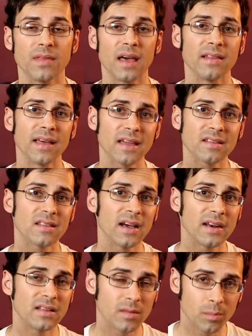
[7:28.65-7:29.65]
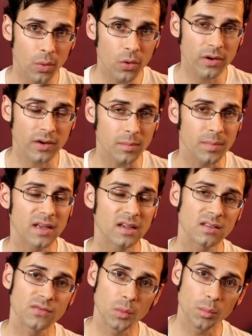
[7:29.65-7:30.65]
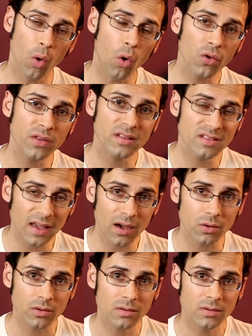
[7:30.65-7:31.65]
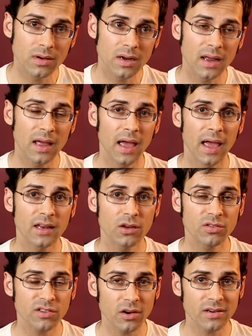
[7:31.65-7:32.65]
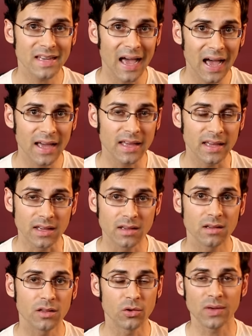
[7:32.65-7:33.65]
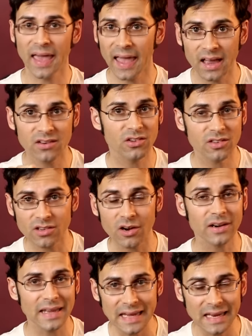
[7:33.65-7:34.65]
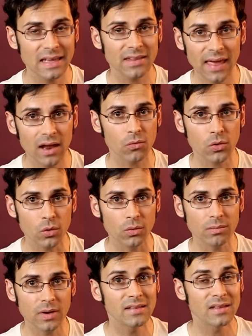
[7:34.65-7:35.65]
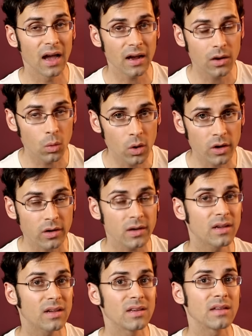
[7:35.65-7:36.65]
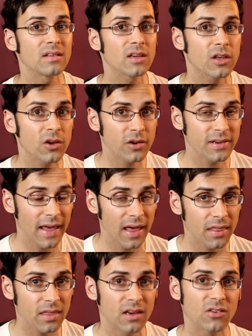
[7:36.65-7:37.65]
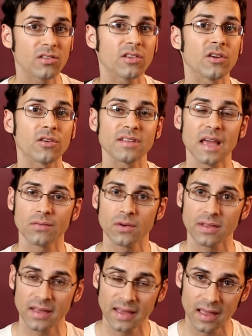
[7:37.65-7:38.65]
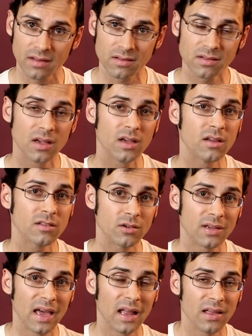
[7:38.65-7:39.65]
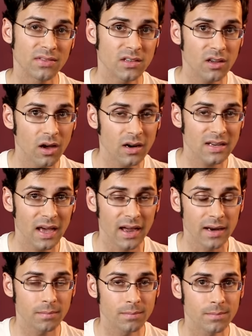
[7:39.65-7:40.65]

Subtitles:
That last line is important because if you pull this out and you start dying, you can't just start eating that root. It's not going to work. It doesn't cure death, it just cures everything else. So you gotta let the dog die.